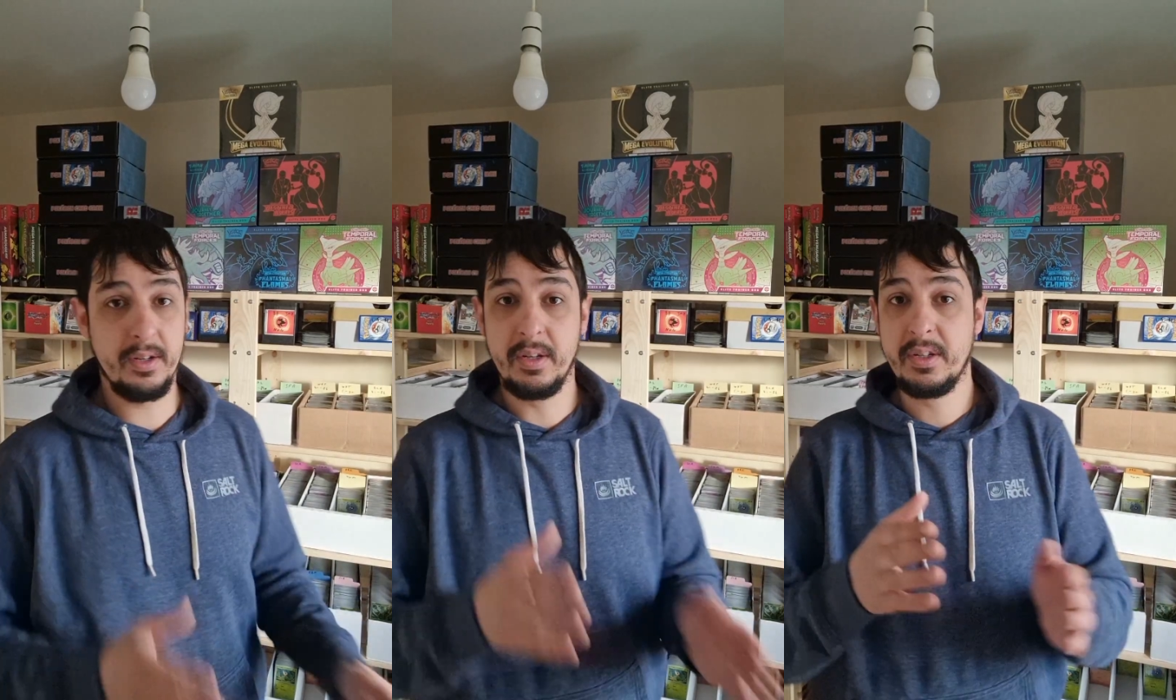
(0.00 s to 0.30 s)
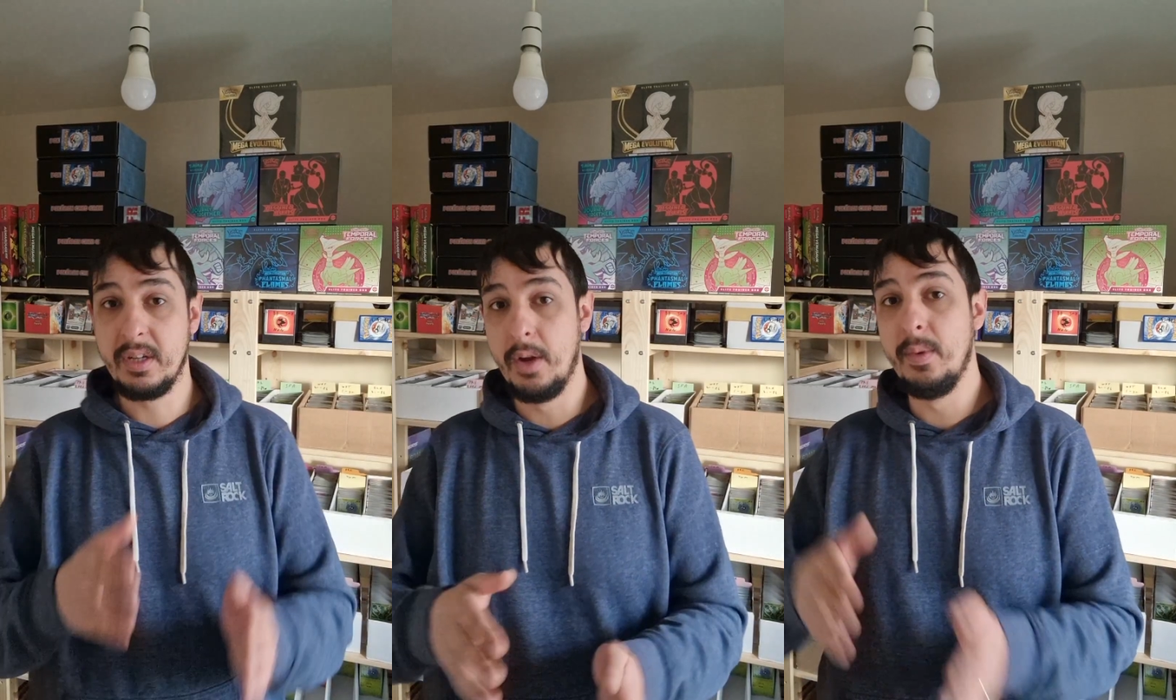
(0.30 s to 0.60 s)
You can
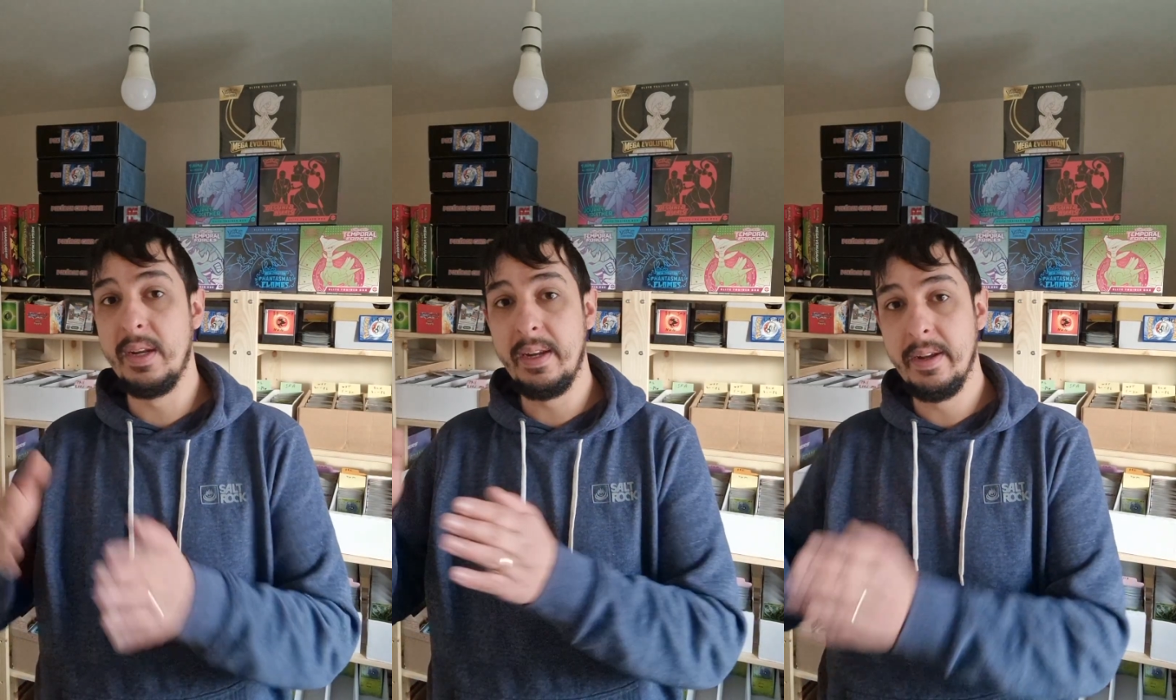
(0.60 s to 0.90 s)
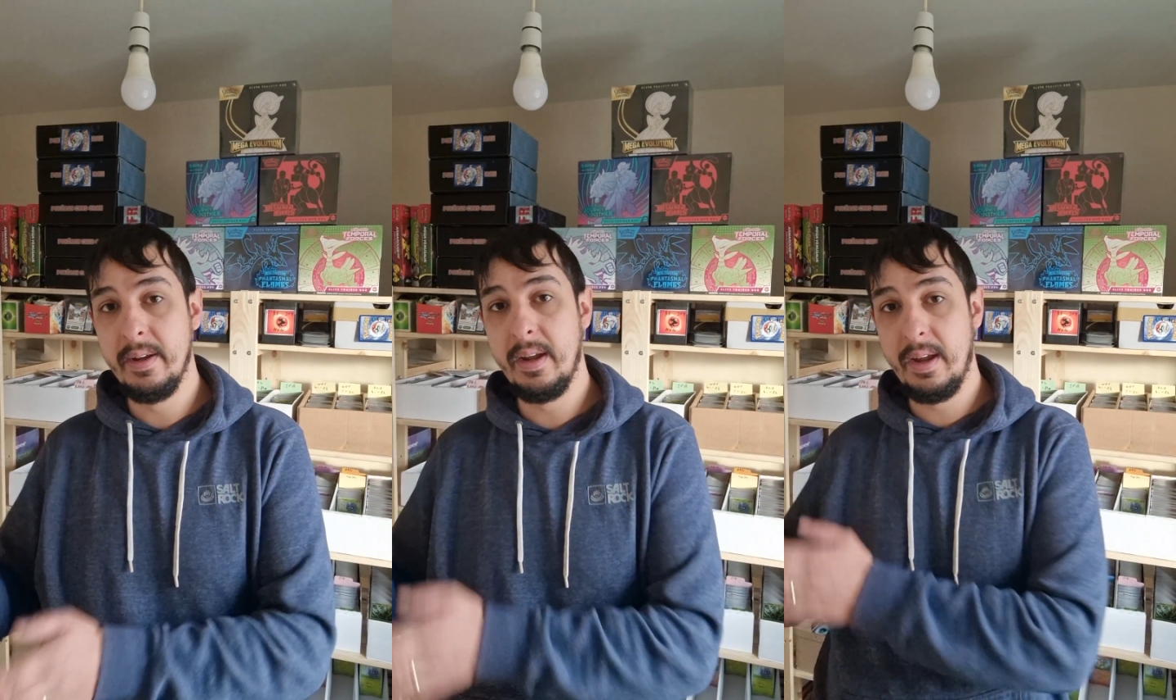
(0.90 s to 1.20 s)
slowly
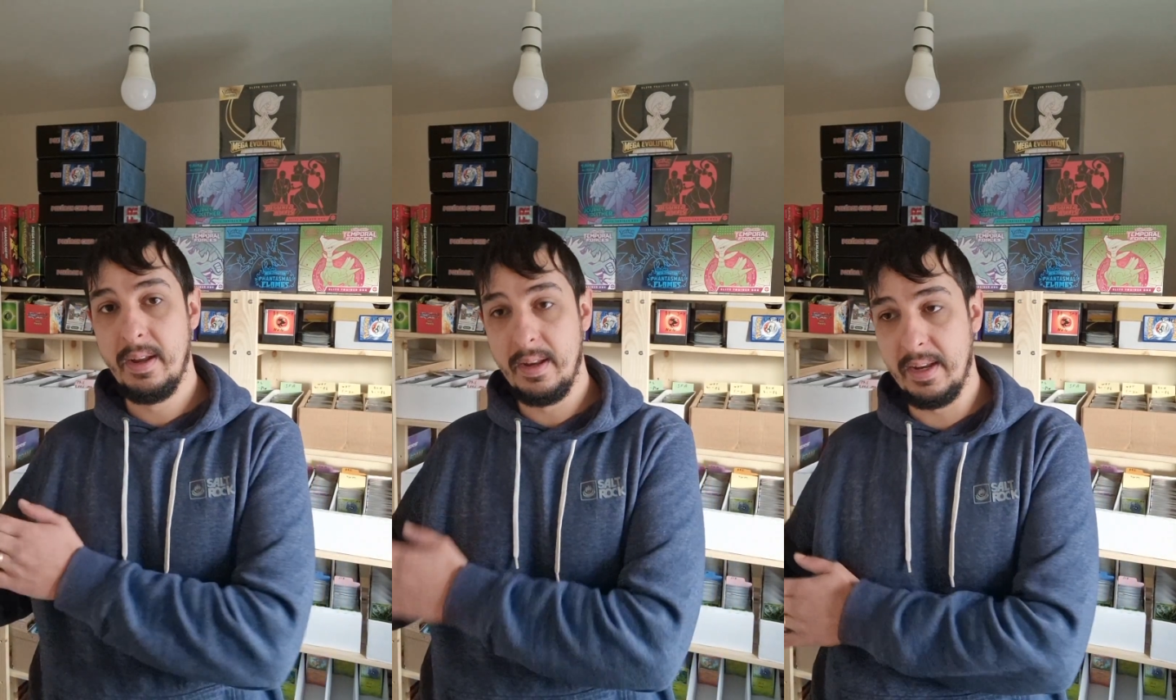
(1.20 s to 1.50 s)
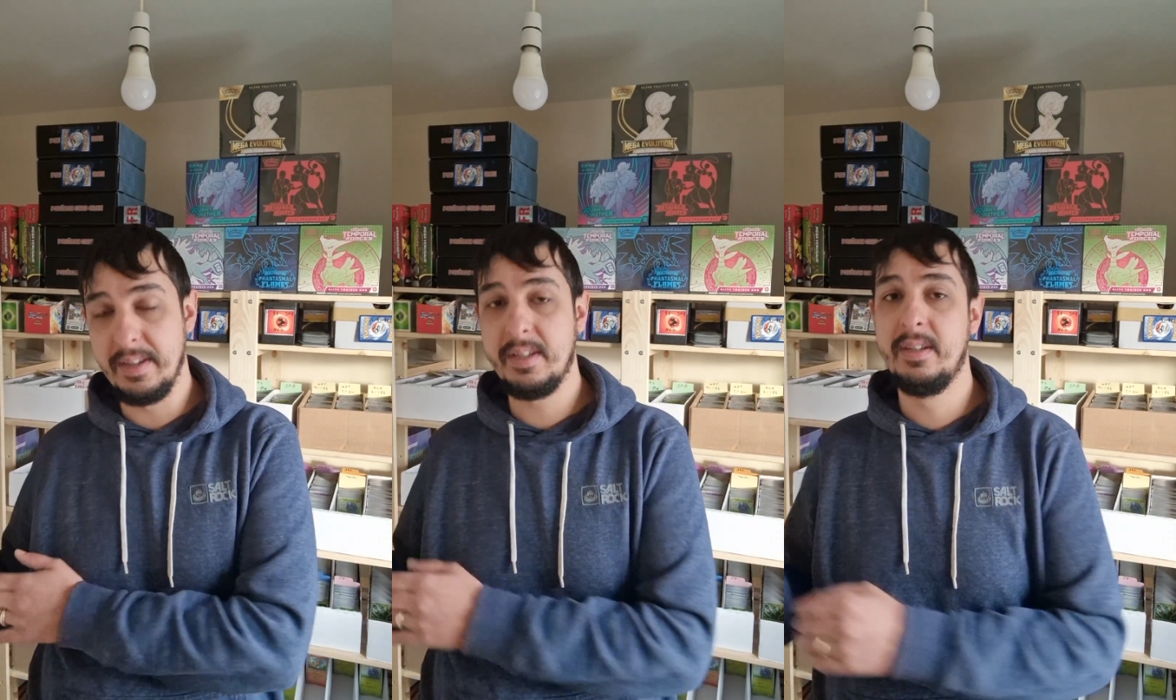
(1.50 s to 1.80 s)

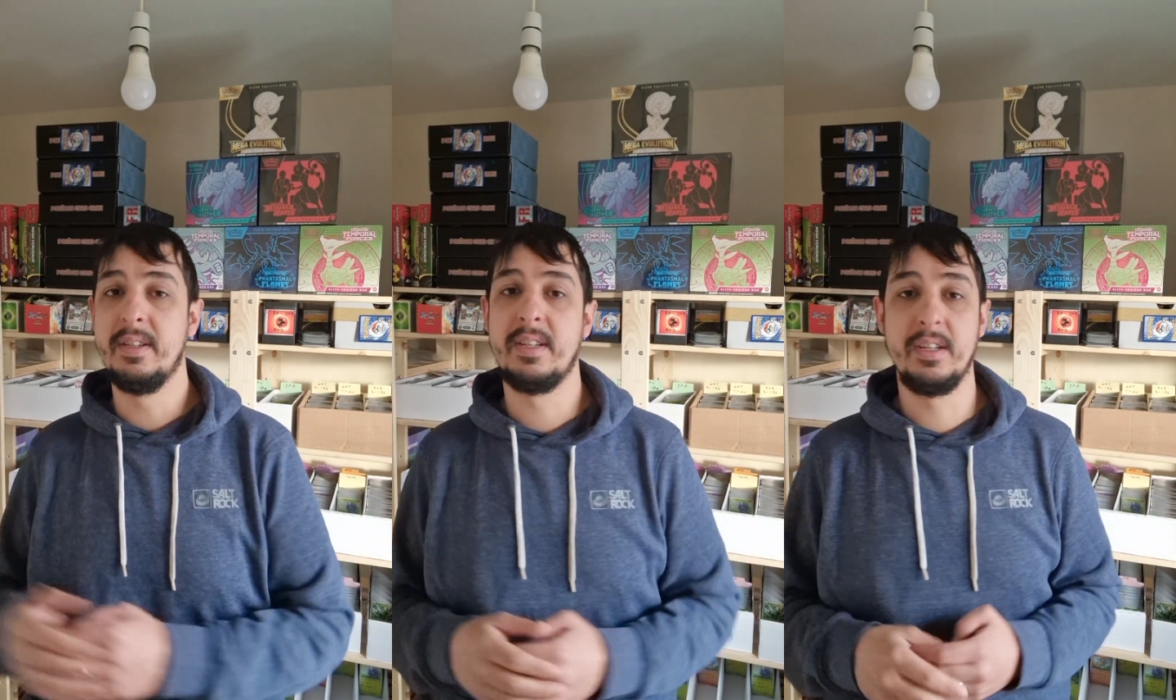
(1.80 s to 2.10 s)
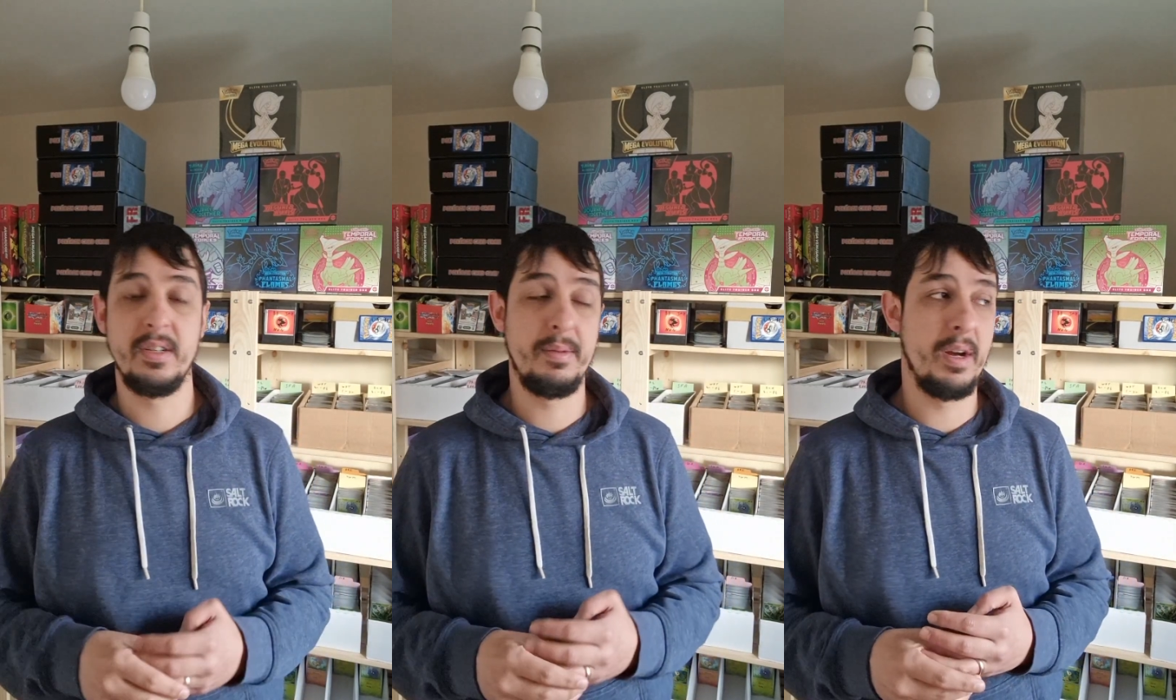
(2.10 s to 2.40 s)
list your sets on eBay.